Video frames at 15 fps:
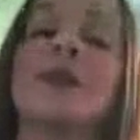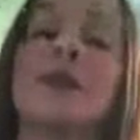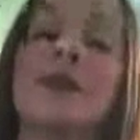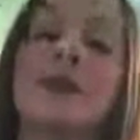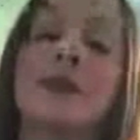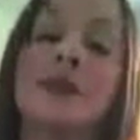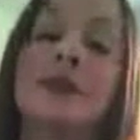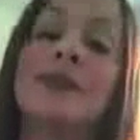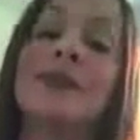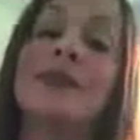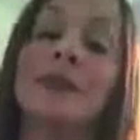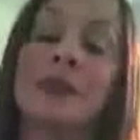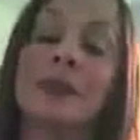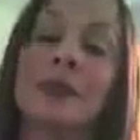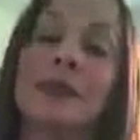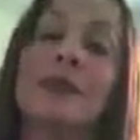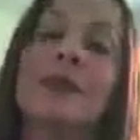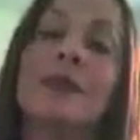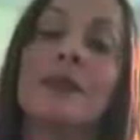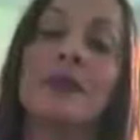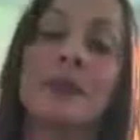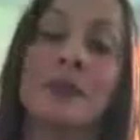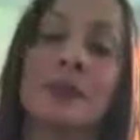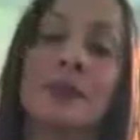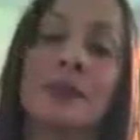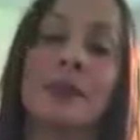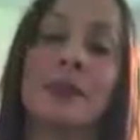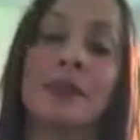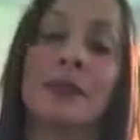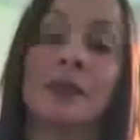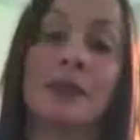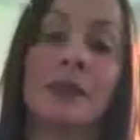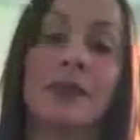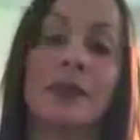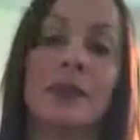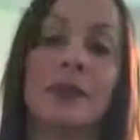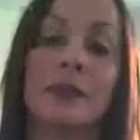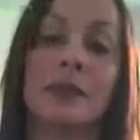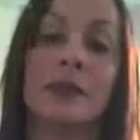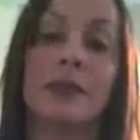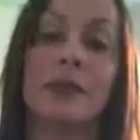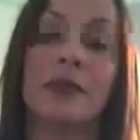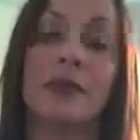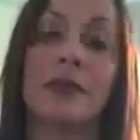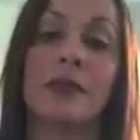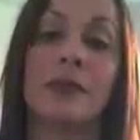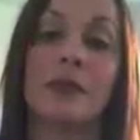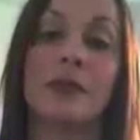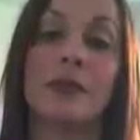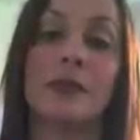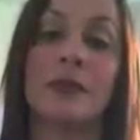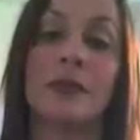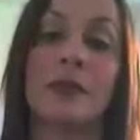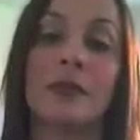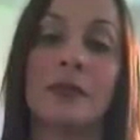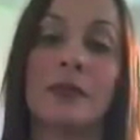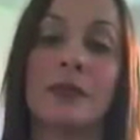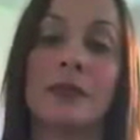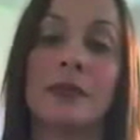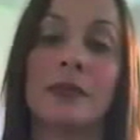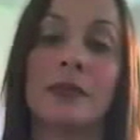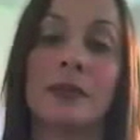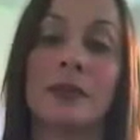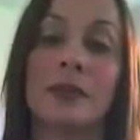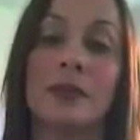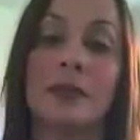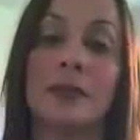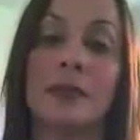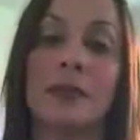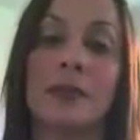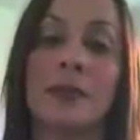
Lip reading: [no speech]